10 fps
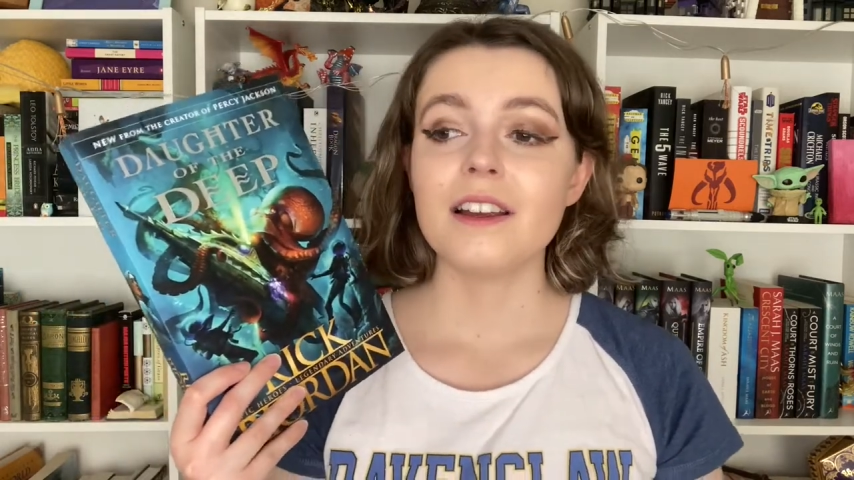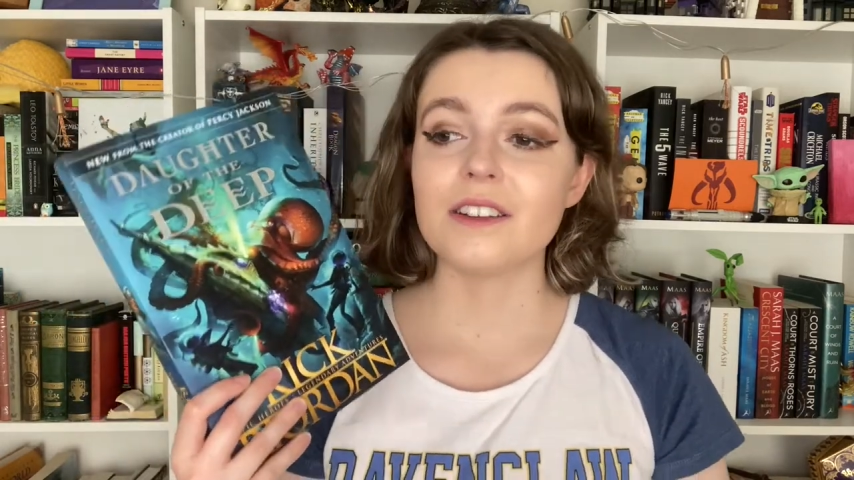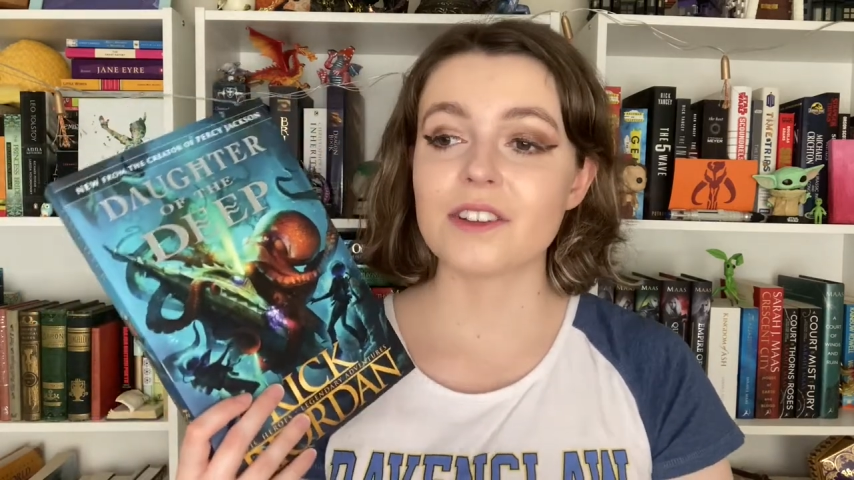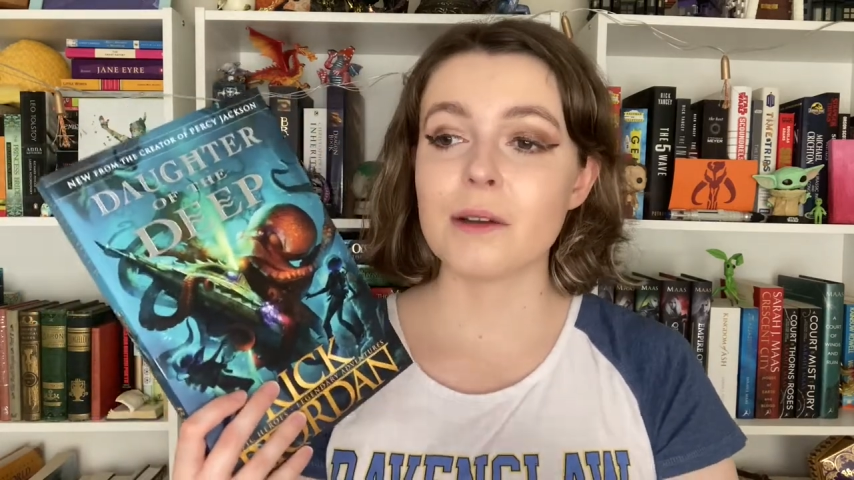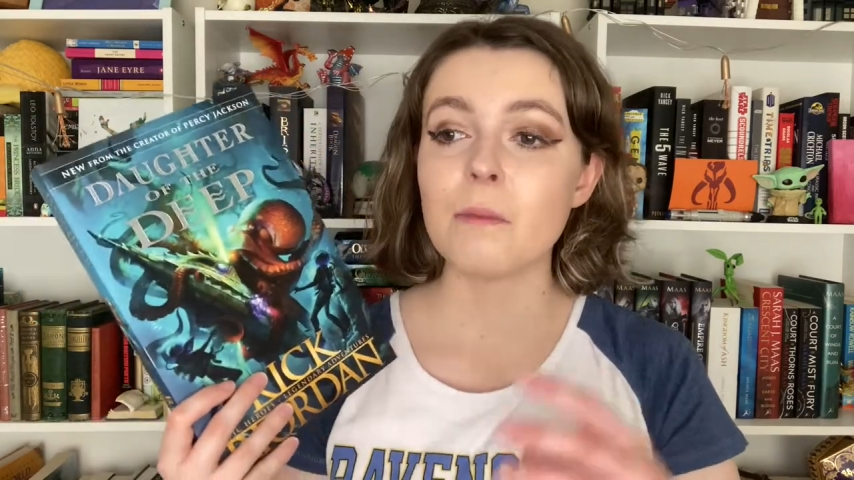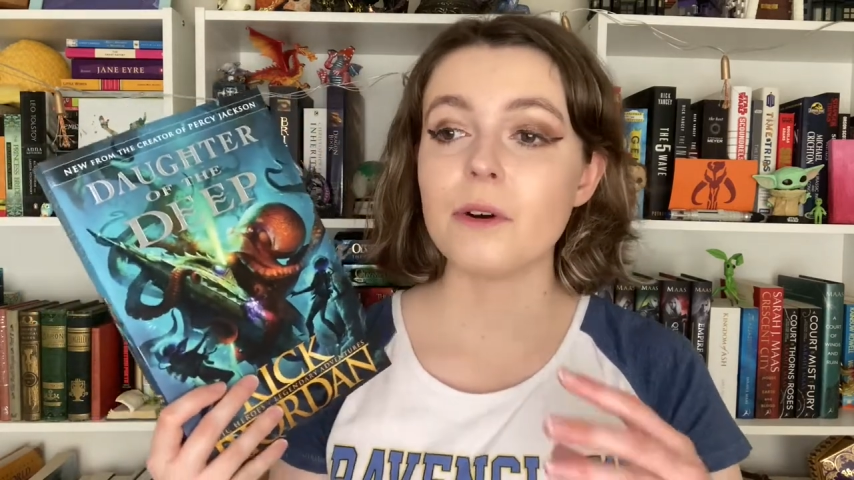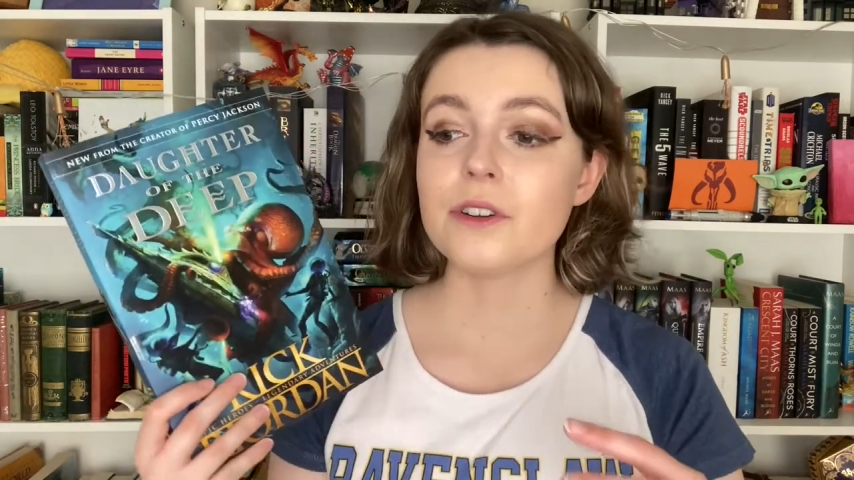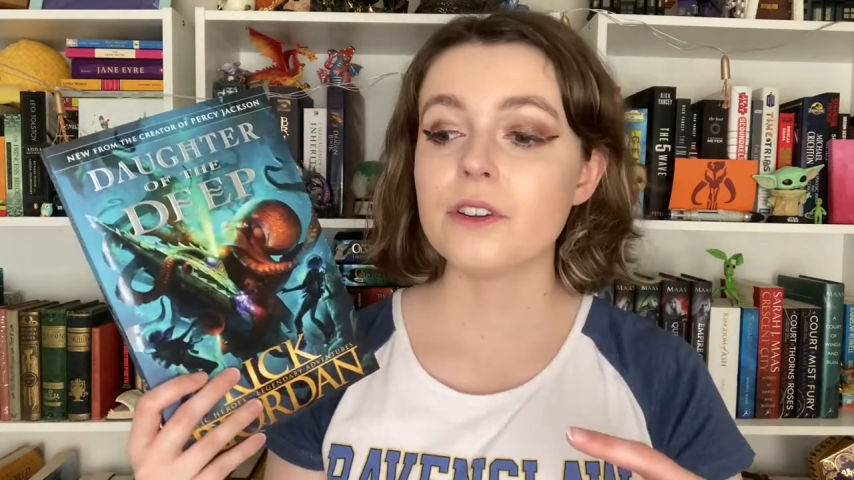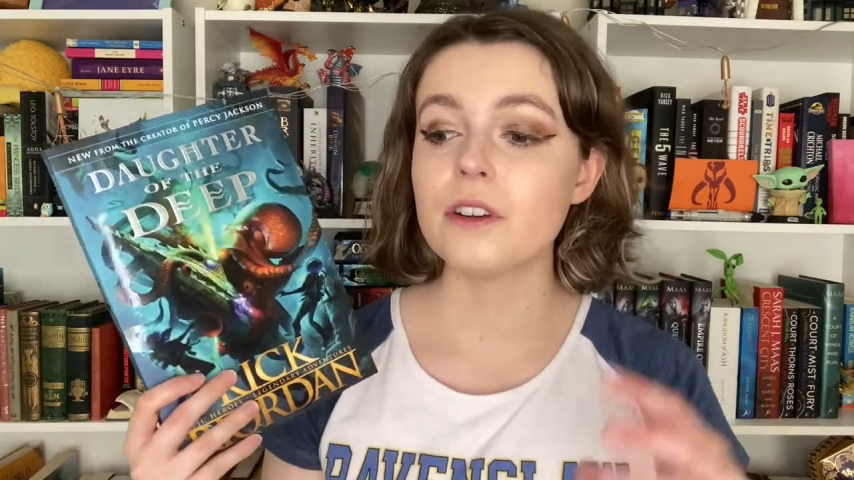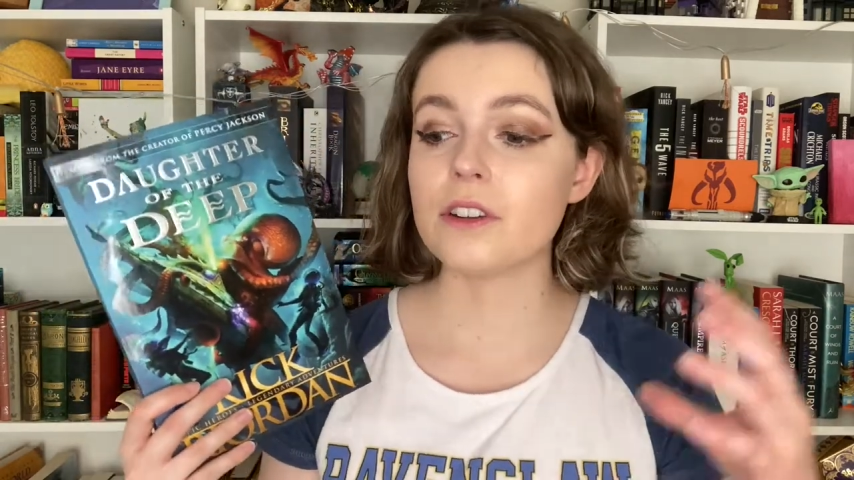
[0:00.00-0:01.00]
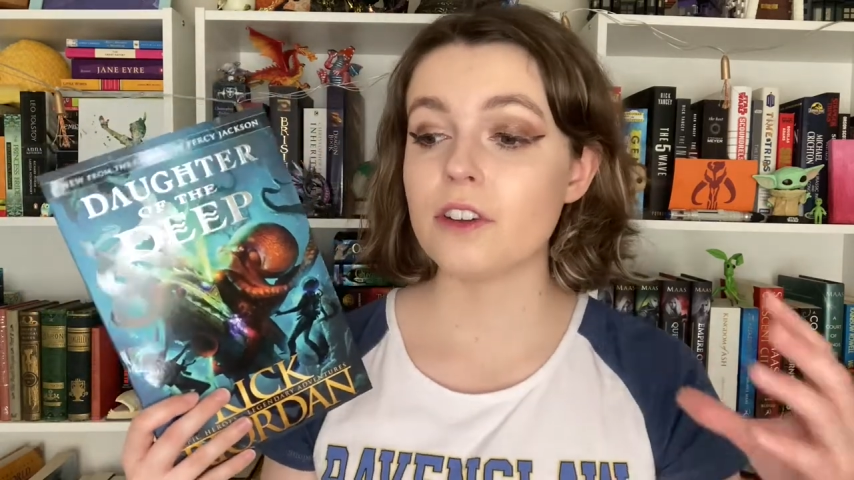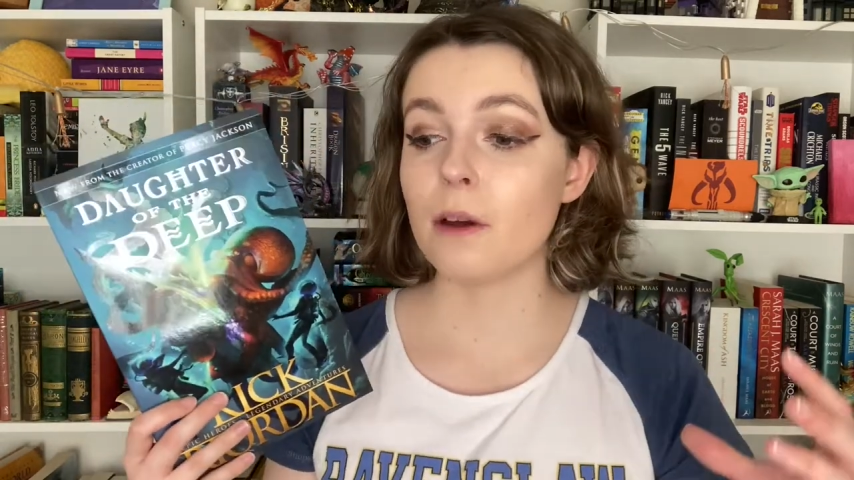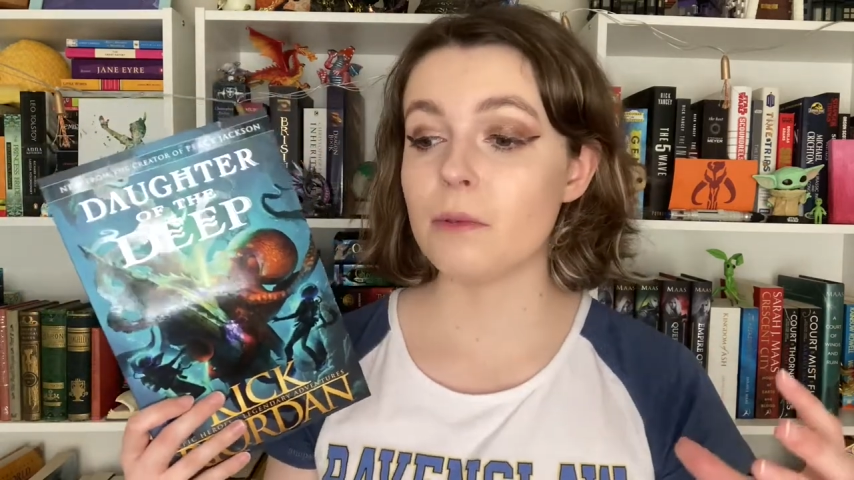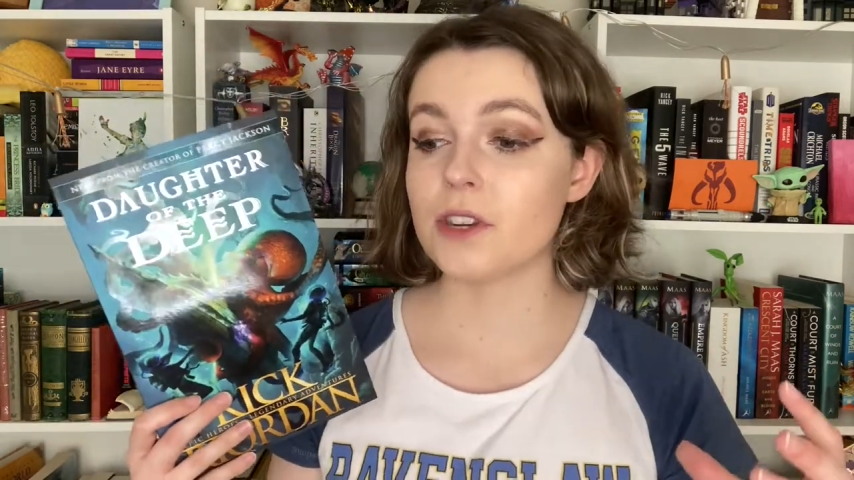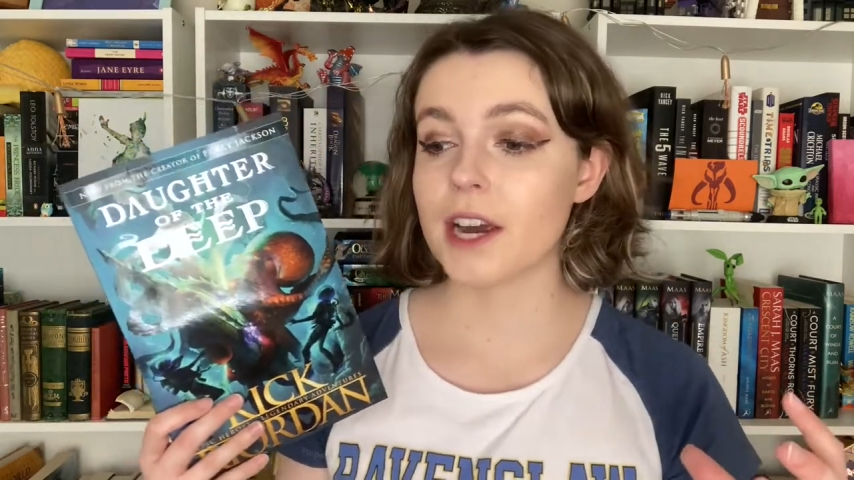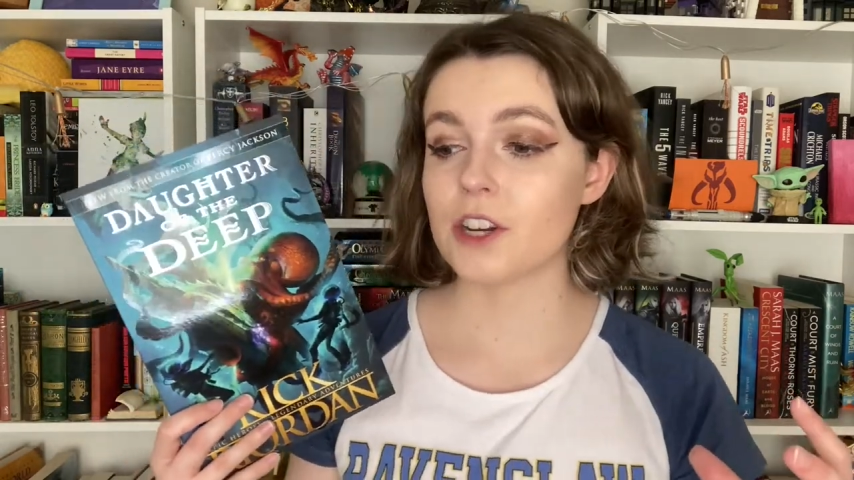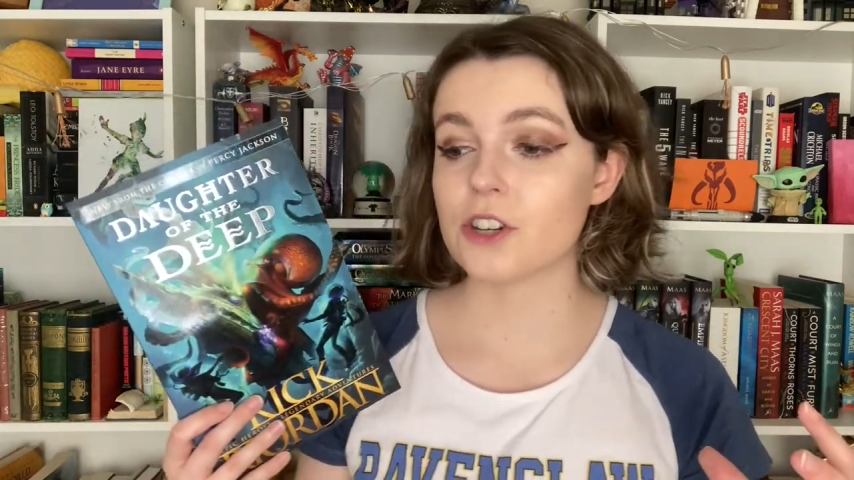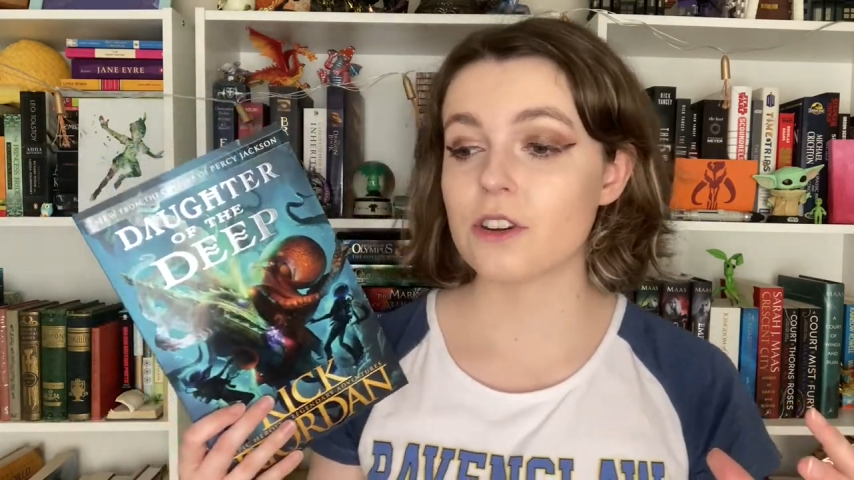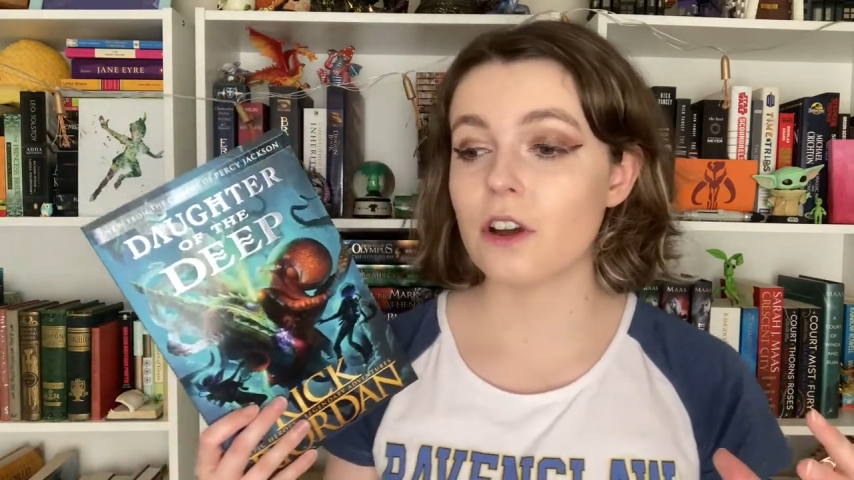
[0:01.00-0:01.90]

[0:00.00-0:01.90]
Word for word: It's a modern interpretation